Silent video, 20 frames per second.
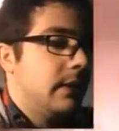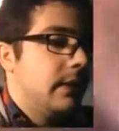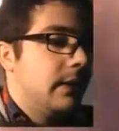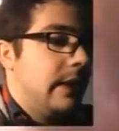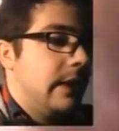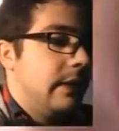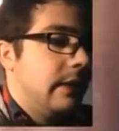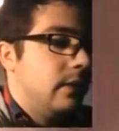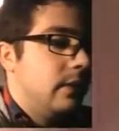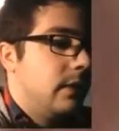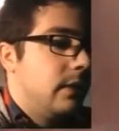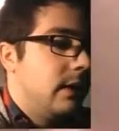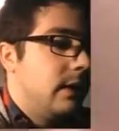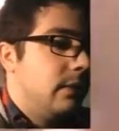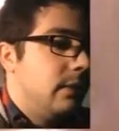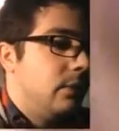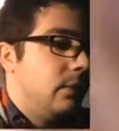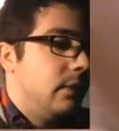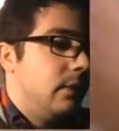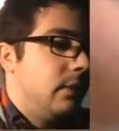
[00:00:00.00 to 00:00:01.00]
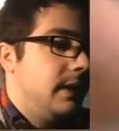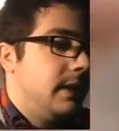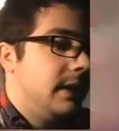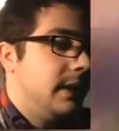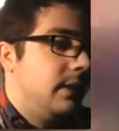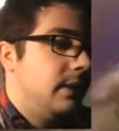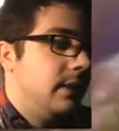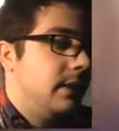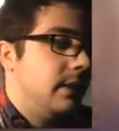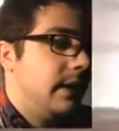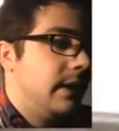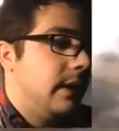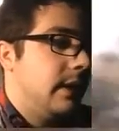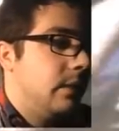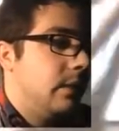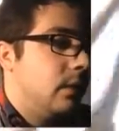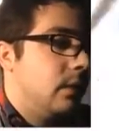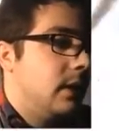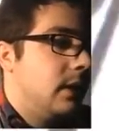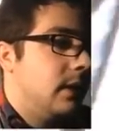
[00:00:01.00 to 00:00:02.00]
other one I'll point out there
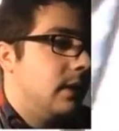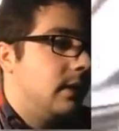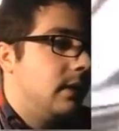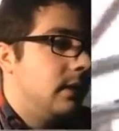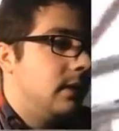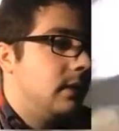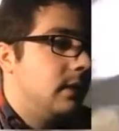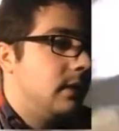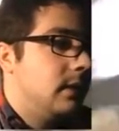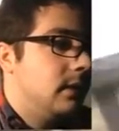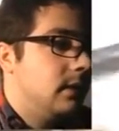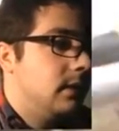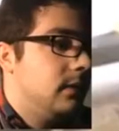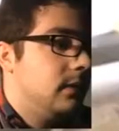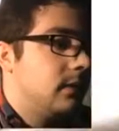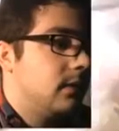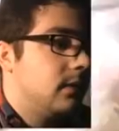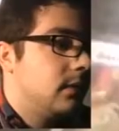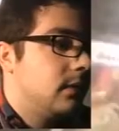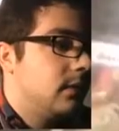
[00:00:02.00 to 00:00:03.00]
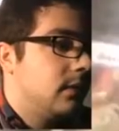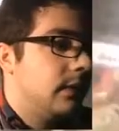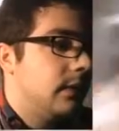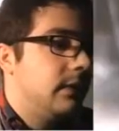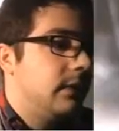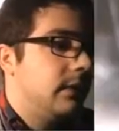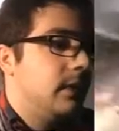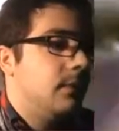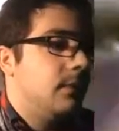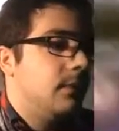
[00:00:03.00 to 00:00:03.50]
was, where is it?